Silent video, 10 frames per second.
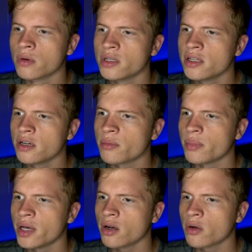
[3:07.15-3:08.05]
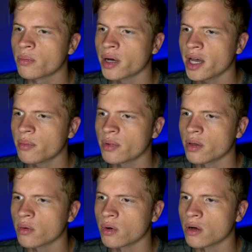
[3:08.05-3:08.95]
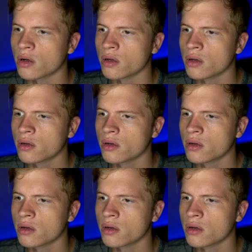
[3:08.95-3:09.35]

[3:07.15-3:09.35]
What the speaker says: Or is there a big old pipe in the wall?